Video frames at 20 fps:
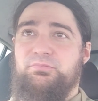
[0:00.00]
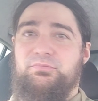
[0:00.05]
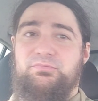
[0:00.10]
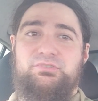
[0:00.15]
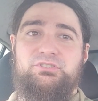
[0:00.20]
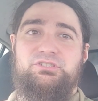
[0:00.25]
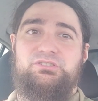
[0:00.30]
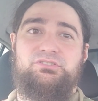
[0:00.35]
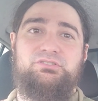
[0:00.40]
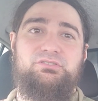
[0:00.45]

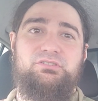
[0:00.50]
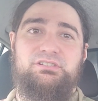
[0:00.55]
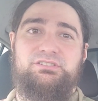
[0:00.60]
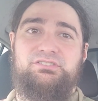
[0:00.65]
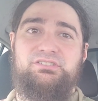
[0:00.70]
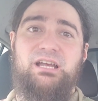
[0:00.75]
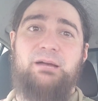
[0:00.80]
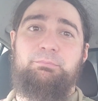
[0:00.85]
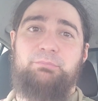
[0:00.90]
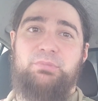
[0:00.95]
just
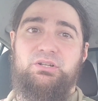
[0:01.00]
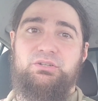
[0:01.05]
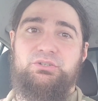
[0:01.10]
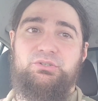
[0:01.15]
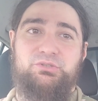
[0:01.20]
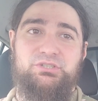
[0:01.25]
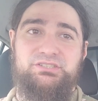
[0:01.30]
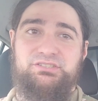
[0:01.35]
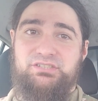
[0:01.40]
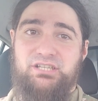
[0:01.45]
assemble
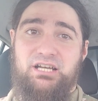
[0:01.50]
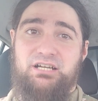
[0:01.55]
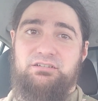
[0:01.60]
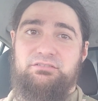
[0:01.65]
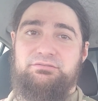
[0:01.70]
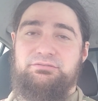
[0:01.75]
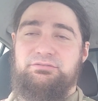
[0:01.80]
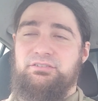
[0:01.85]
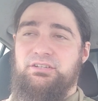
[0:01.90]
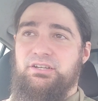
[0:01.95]

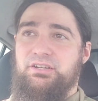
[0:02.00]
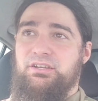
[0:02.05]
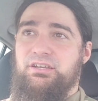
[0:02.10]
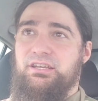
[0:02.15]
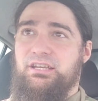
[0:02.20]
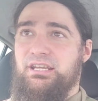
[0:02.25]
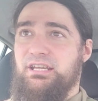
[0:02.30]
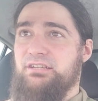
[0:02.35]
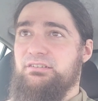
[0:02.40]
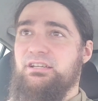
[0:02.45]
yourself
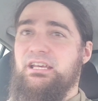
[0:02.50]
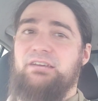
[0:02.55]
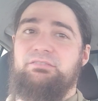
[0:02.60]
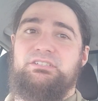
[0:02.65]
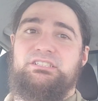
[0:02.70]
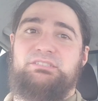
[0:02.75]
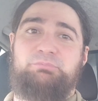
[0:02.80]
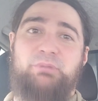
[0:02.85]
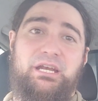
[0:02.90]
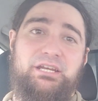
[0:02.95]
and have
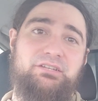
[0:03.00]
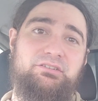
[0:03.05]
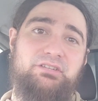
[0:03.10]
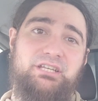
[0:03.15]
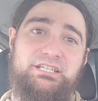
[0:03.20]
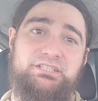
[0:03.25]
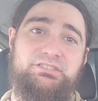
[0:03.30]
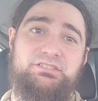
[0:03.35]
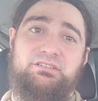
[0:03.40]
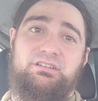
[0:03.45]
a
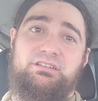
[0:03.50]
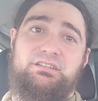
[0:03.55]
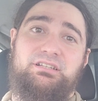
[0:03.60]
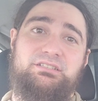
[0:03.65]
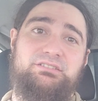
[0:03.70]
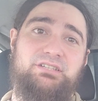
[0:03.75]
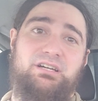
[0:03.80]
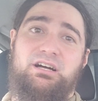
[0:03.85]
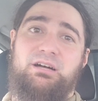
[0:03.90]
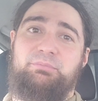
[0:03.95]
speculation on the
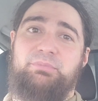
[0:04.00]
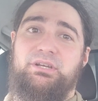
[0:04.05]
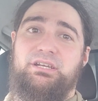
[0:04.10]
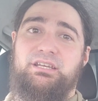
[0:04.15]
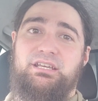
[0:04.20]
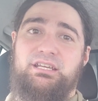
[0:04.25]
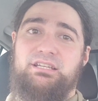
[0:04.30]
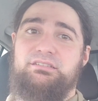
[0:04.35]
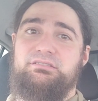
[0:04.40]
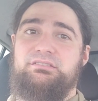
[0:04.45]
topic,
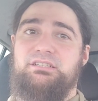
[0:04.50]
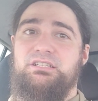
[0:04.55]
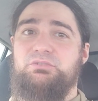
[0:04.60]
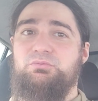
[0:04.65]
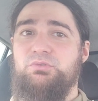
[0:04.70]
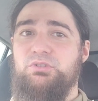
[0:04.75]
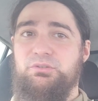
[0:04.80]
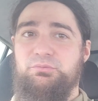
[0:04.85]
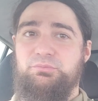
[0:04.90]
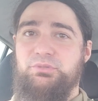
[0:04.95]
and it
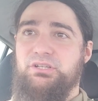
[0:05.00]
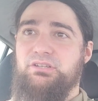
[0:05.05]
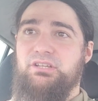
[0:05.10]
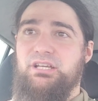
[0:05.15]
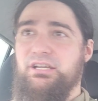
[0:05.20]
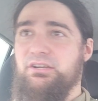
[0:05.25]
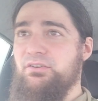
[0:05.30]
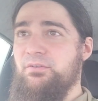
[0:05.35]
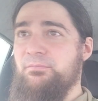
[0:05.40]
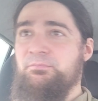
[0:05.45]
wouldn't be
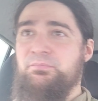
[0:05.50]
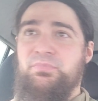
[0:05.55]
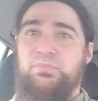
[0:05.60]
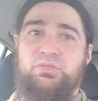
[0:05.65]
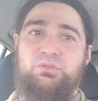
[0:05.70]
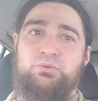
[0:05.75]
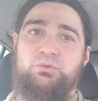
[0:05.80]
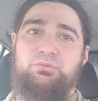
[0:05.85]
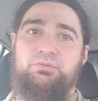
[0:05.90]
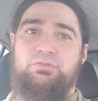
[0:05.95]
like
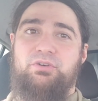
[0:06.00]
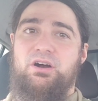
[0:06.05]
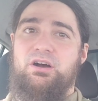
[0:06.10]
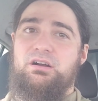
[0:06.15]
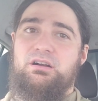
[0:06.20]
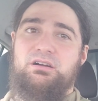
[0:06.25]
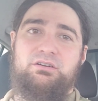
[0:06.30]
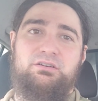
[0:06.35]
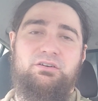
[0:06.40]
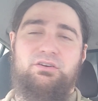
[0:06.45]
too
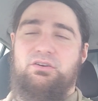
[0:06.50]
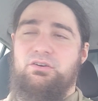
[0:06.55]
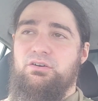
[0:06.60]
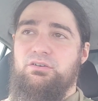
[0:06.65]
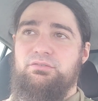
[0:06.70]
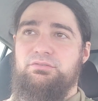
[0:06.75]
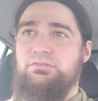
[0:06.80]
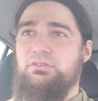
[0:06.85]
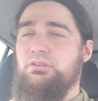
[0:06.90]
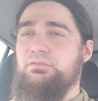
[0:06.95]
far
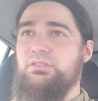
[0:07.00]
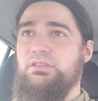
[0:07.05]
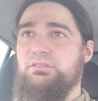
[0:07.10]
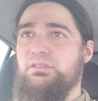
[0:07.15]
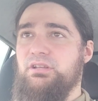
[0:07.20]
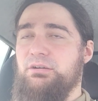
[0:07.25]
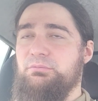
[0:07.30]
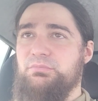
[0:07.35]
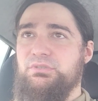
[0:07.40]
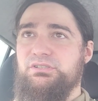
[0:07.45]
off of the
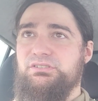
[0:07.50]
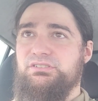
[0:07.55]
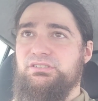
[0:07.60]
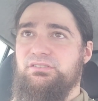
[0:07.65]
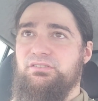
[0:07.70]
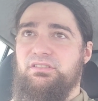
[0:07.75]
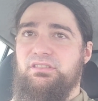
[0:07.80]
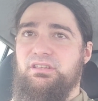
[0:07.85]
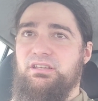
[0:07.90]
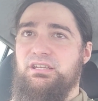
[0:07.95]
numbers
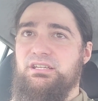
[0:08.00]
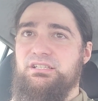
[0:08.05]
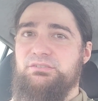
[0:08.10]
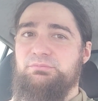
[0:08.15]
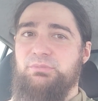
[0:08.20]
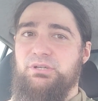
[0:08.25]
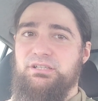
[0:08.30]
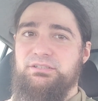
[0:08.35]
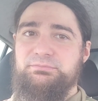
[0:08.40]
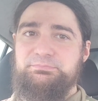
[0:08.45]
and things.
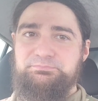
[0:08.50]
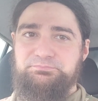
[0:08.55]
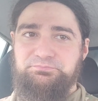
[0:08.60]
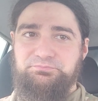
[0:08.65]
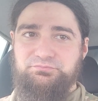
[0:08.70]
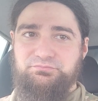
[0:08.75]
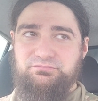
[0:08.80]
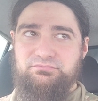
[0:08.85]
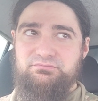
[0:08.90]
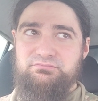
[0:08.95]
But
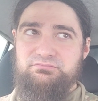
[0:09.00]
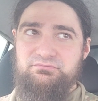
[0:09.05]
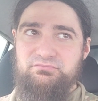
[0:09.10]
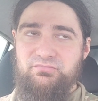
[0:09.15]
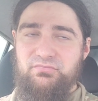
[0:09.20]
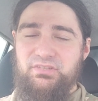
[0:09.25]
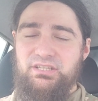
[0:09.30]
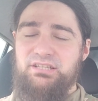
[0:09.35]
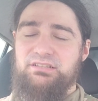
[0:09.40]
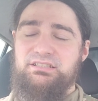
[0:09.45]

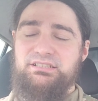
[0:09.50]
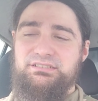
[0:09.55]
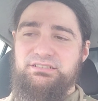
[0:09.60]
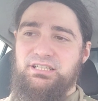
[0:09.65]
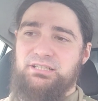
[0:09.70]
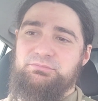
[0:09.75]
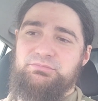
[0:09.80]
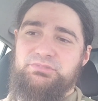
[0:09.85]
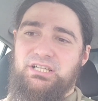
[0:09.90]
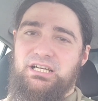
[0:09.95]
at the
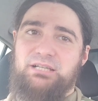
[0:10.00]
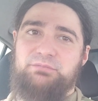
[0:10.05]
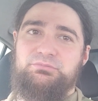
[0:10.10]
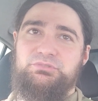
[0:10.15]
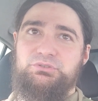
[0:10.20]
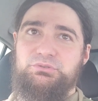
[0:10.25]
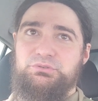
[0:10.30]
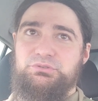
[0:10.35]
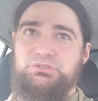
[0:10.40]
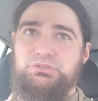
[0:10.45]
same time,
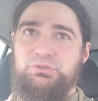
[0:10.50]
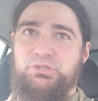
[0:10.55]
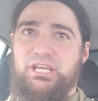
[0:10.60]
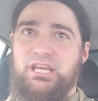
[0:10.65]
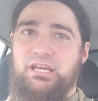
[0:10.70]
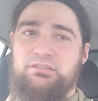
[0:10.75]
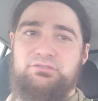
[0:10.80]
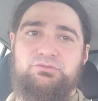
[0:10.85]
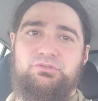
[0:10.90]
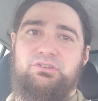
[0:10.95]
you
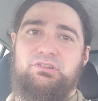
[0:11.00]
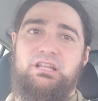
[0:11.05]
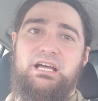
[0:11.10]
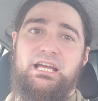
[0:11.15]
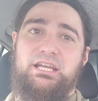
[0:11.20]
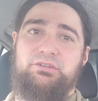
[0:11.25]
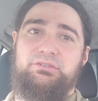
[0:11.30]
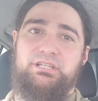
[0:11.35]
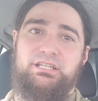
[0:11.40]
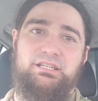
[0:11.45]
can't
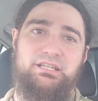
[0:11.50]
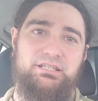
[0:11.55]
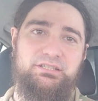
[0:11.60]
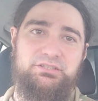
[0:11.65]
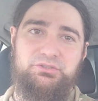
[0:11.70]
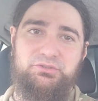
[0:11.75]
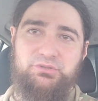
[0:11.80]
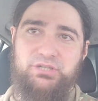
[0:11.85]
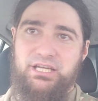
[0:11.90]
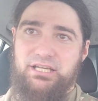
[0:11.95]
rely on it,
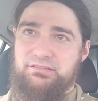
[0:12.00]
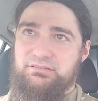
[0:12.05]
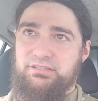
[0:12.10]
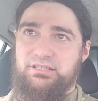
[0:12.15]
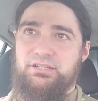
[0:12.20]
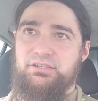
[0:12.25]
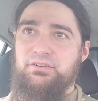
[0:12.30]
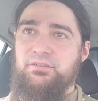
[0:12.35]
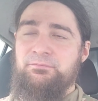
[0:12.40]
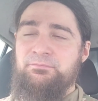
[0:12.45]
and you can't
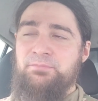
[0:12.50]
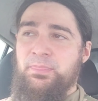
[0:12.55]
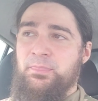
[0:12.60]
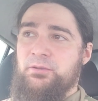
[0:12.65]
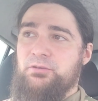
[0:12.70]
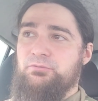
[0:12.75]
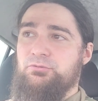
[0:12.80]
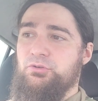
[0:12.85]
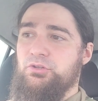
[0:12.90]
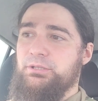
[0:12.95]
like
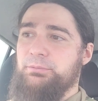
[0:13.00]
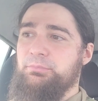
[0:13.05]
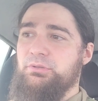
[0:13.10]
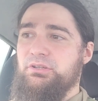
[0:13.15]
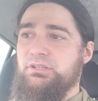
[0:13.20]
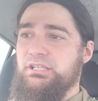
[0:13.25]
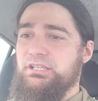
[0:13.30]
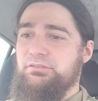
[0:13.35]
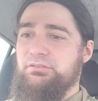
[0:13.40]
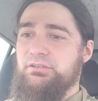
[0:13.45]
fully
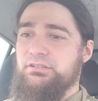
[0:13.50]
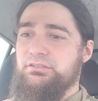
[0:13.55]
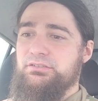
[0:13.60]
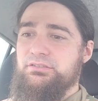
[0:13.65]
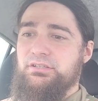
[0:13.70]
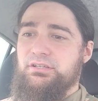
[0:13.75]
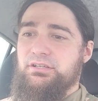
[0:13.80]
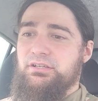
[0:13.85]
believe it